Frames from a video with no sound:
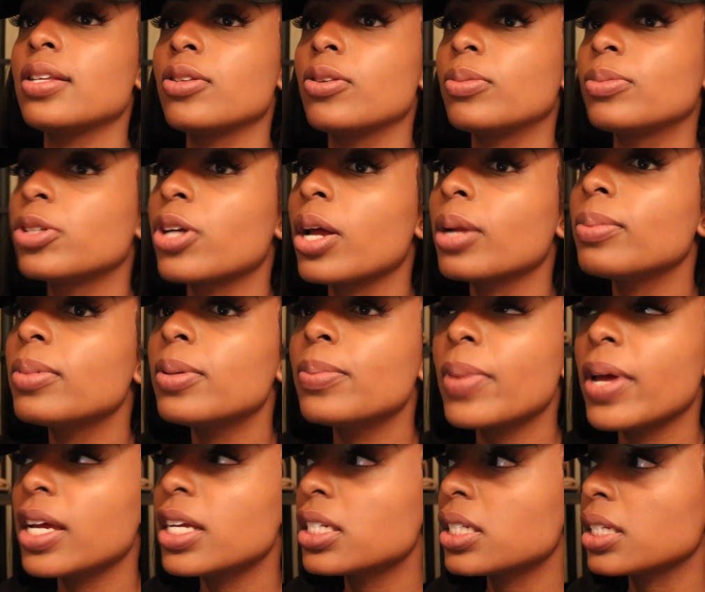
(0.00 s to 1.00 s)
So I'm trying to be
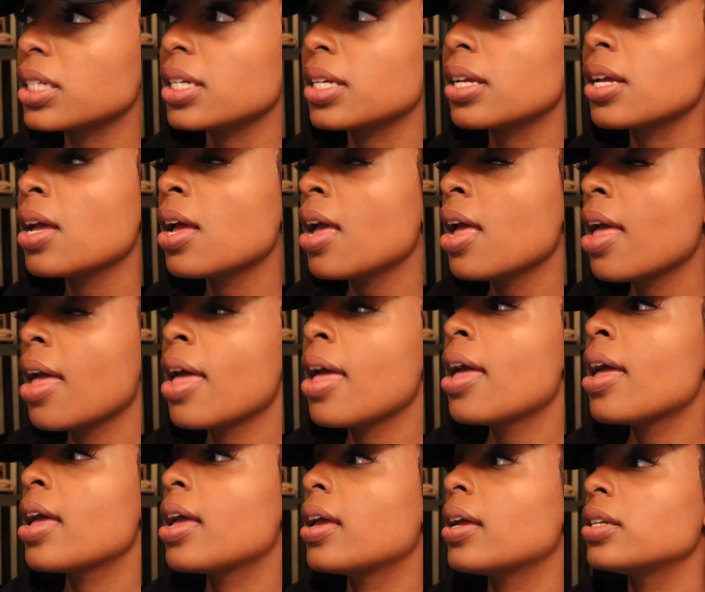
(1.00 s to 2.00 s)
patient
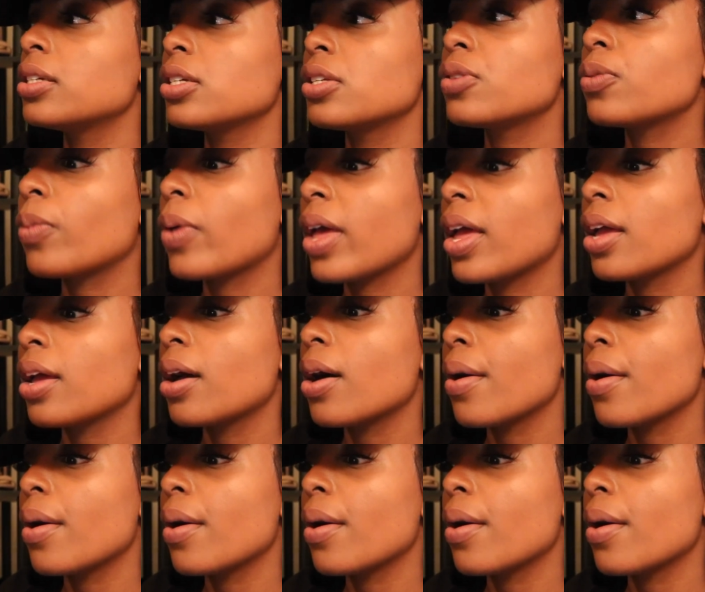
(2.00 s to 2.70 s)
and just wait